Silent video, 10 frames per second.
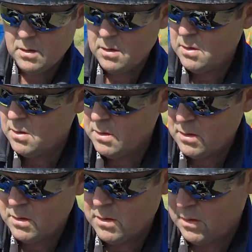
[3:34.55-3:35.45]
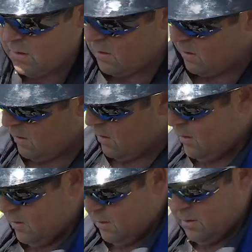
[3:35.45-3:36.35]

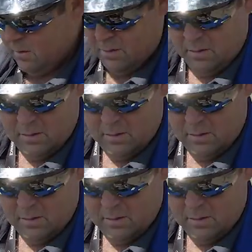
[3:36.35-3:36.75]
No one is speaking in this clip.